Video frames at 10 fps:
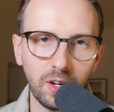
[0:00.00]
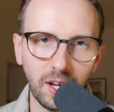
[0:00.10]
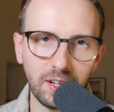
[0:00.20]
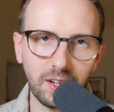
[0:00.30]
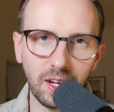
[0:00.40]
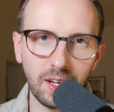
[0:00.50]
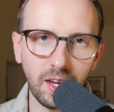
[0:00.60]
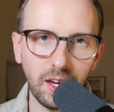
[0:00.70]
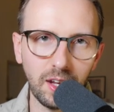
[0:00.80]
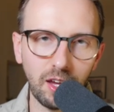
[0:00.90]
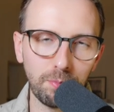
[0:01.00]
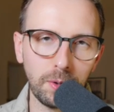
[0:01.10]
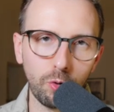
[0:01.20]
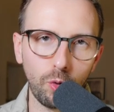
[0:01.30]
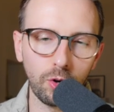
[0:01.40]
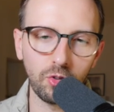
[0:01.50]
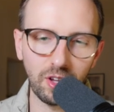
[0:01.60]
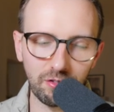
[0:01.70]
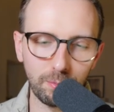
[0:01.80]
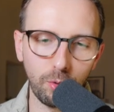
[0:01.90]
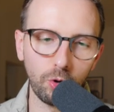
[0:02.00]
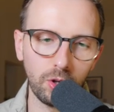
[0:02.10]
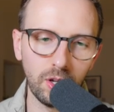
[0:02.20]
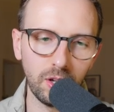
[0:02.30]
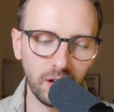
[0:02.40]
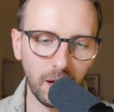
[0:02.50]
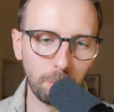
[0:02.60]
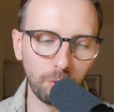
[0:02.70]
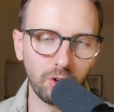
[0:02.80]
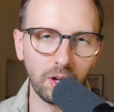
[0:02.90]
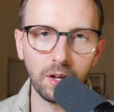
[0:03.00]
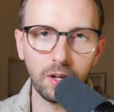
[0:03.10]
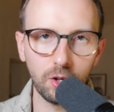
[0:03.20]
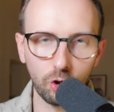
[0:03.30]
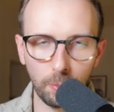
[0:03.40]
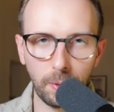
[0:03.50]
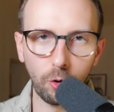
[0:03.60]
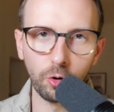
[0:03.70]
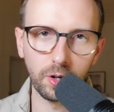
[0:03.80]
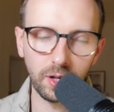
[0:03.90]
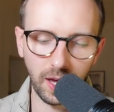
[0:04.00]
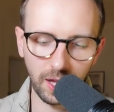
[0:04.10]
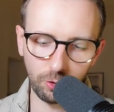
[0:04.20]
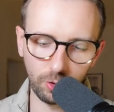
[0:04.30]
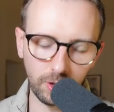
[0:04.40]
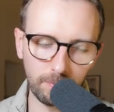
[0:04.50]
1988 have been around 7.9% compounded annually.